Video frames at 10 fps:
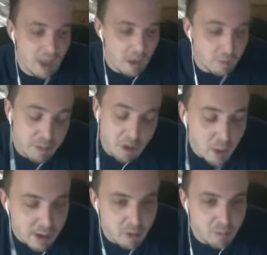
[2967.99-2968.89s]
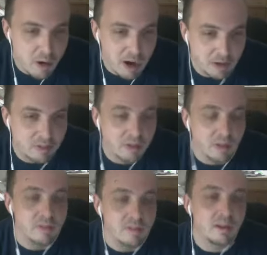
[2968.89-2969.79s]
that would be a way more proactive
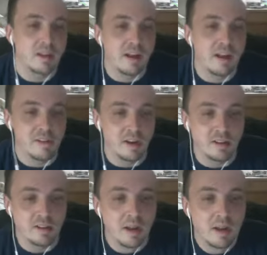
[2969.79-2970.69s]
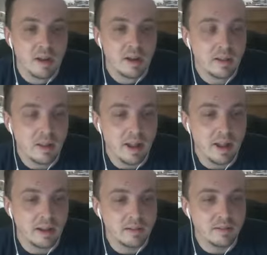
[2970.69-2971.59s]
solution than just like